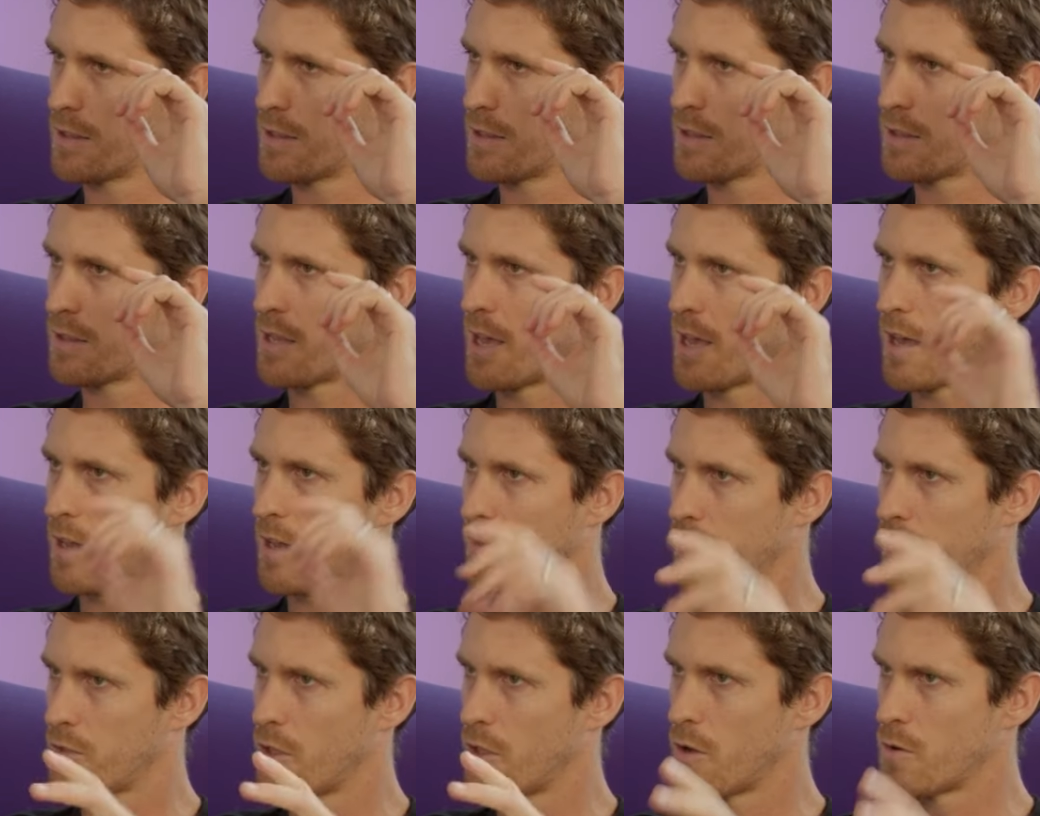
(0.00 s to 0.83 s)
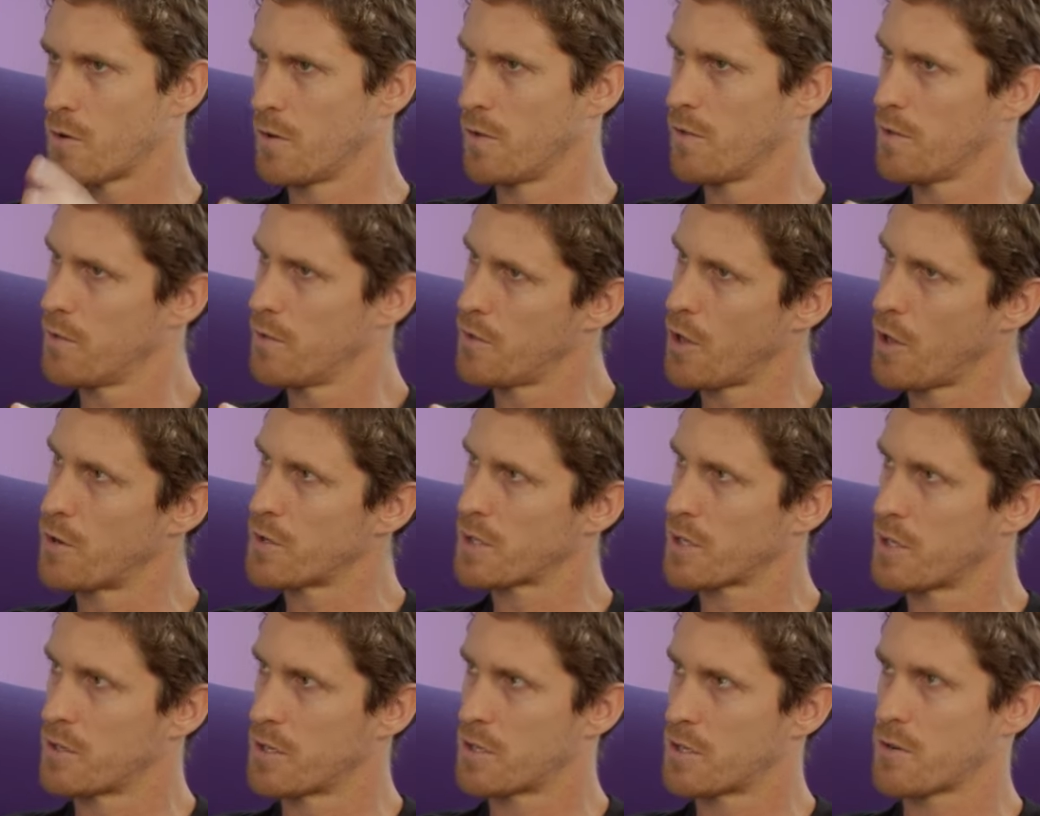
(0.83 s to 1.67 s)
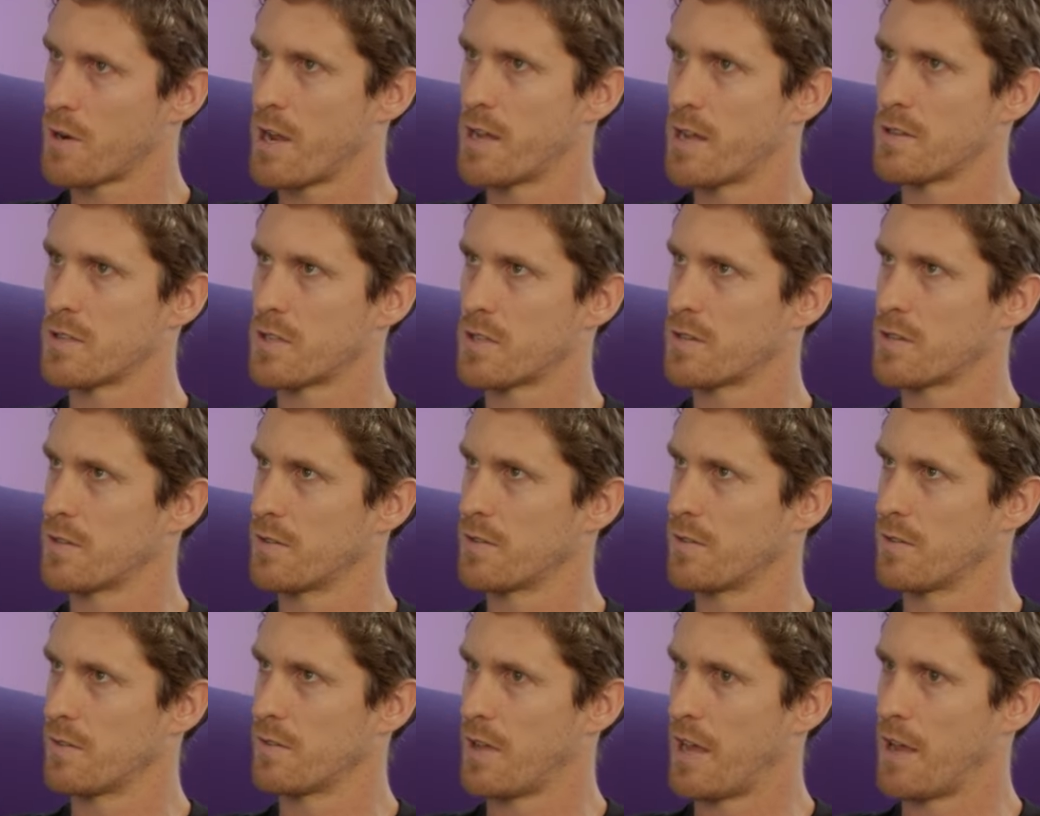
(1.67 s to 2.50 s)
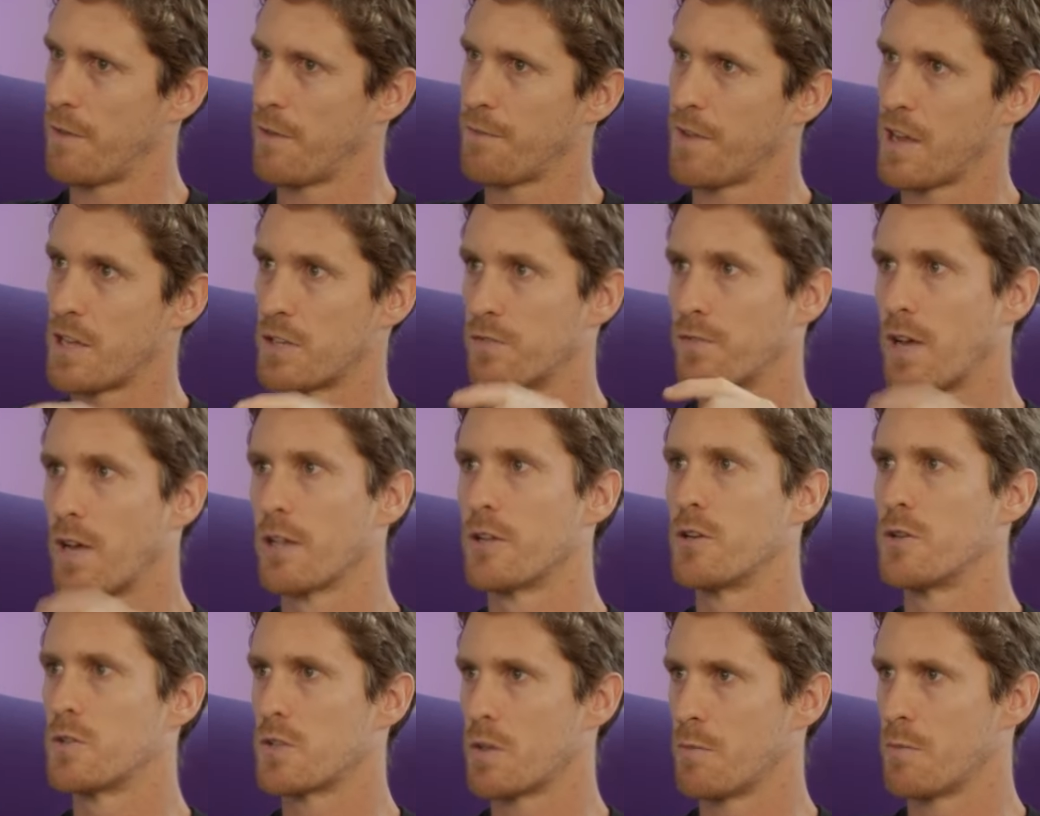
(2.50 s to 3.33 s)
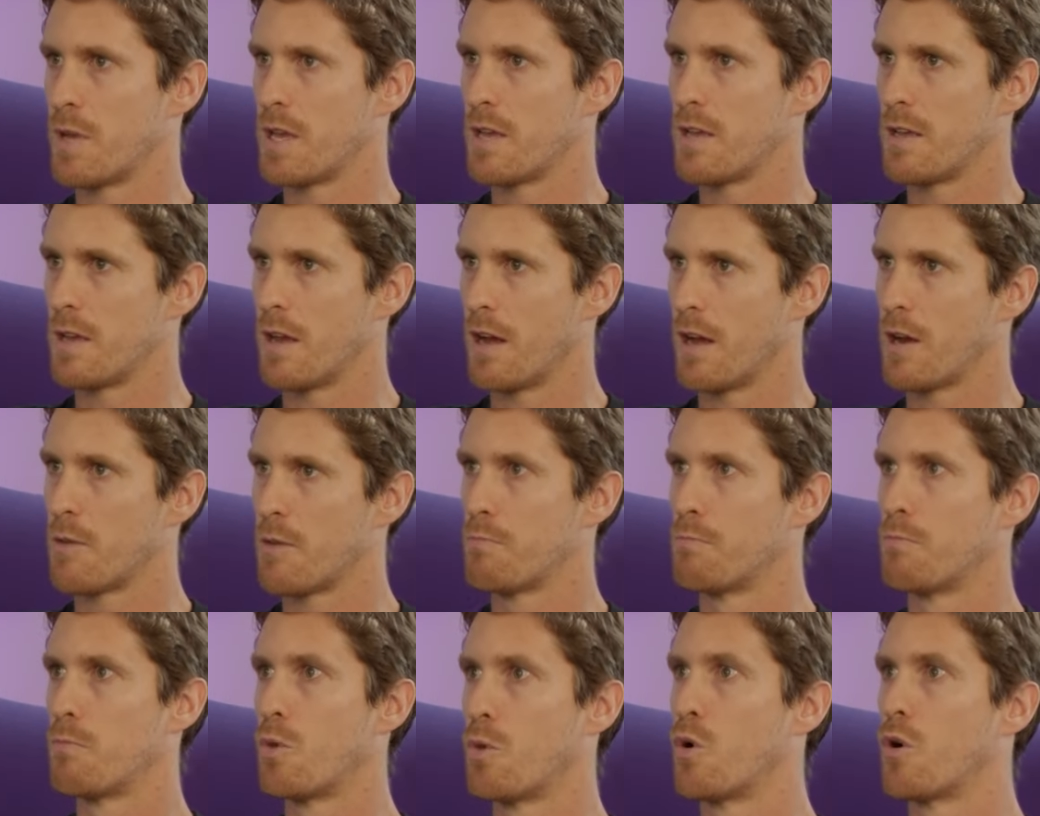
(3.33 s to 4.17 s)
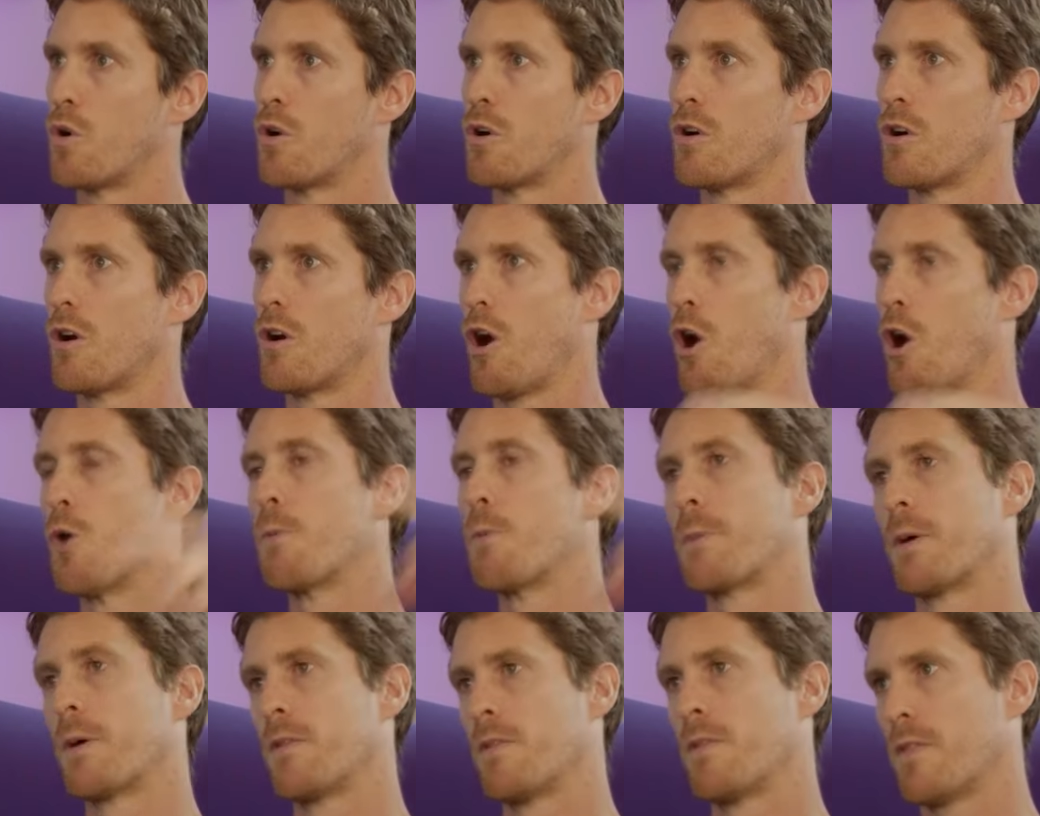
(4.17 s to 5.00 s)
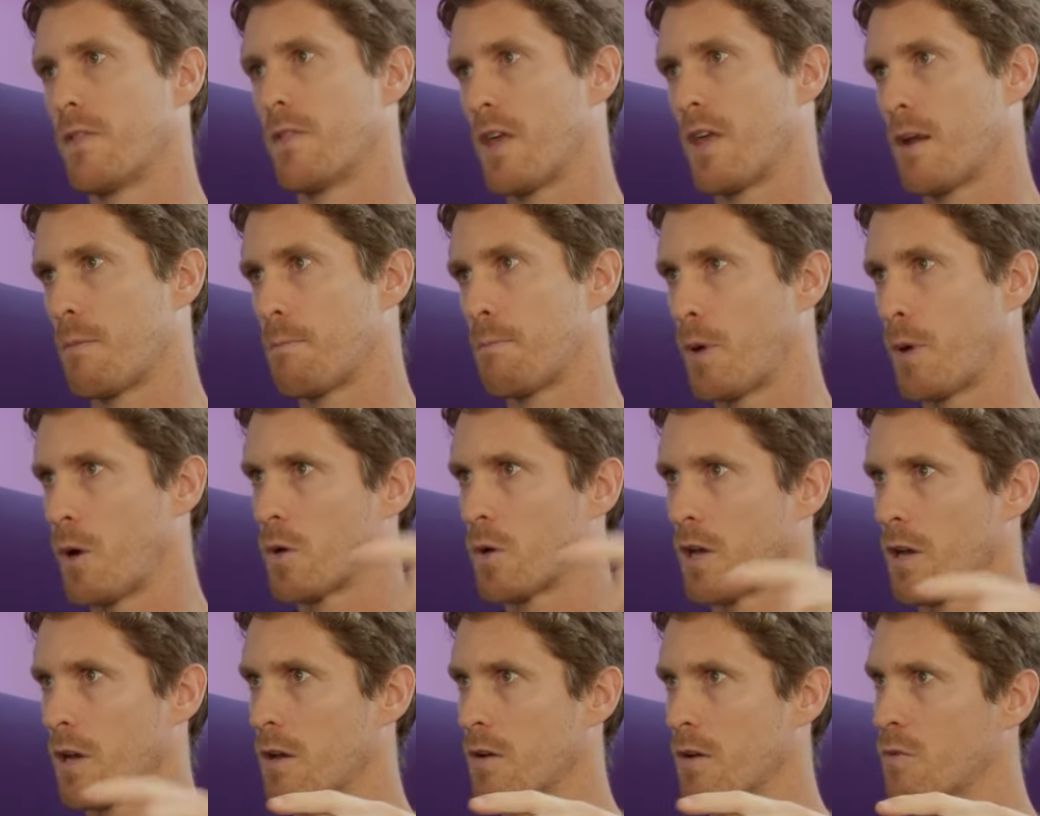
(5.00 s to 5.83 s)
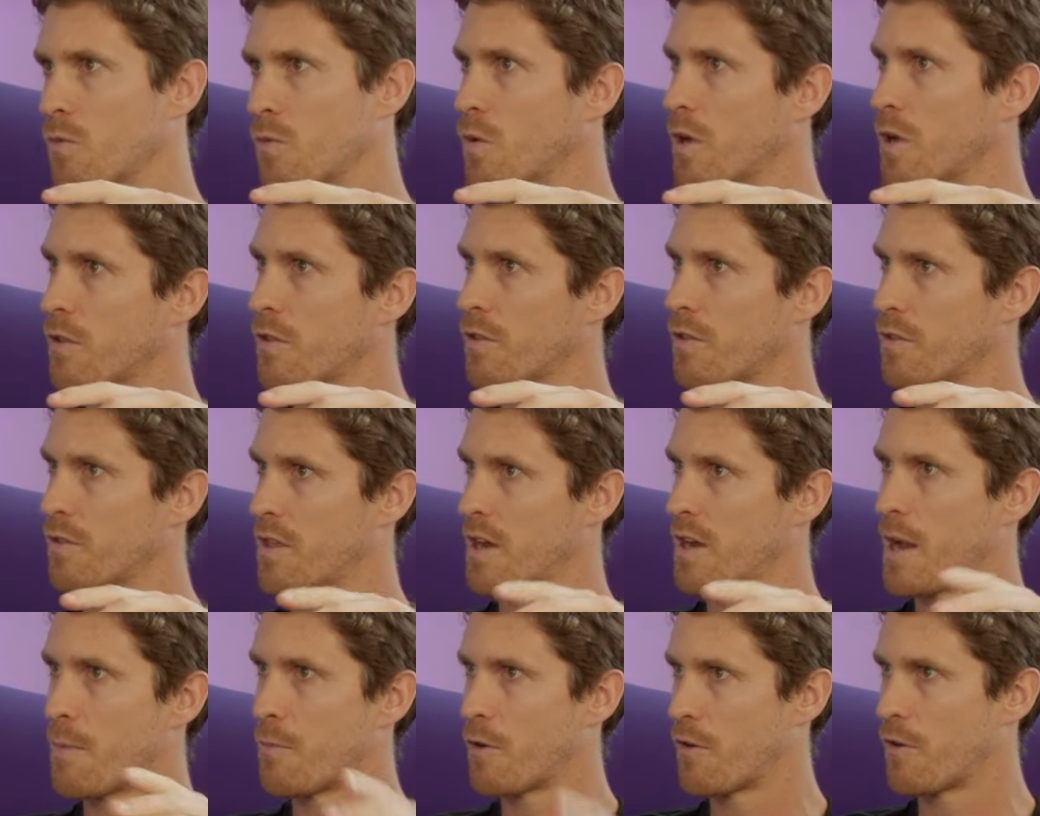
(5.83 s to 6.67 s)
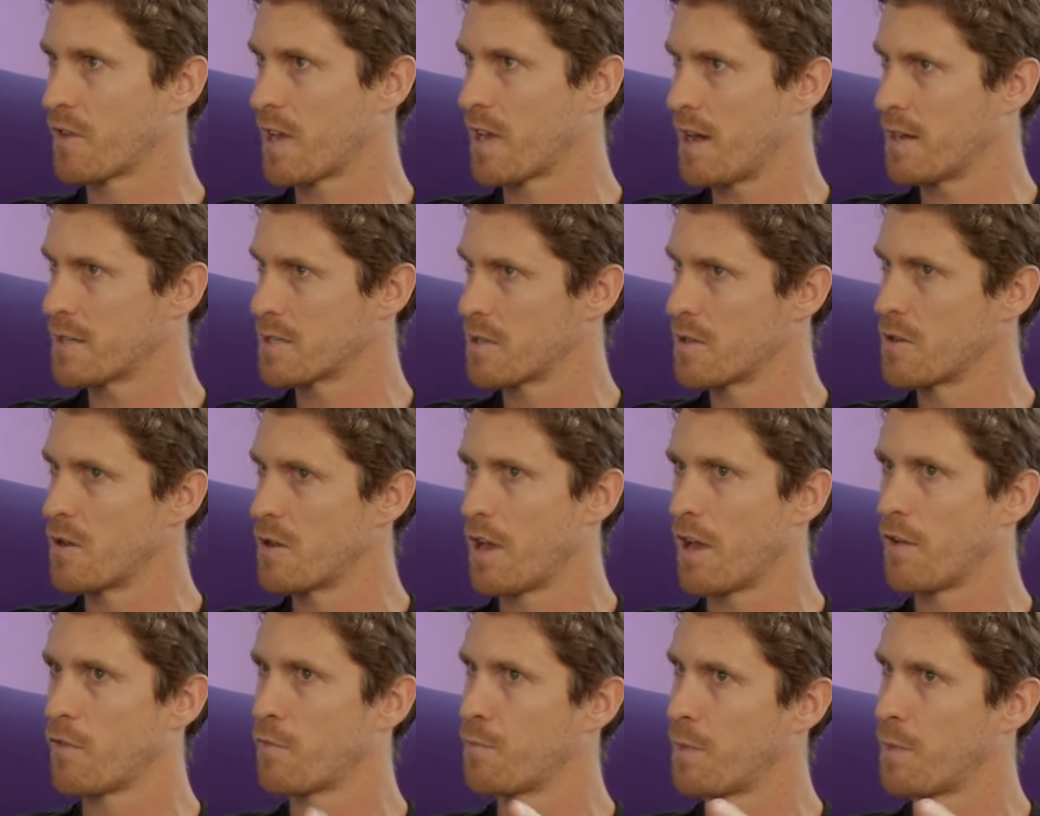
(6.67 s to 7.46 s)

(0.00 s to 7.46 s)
that those constraints at face value to me are more open than poker with the number of cards that you have.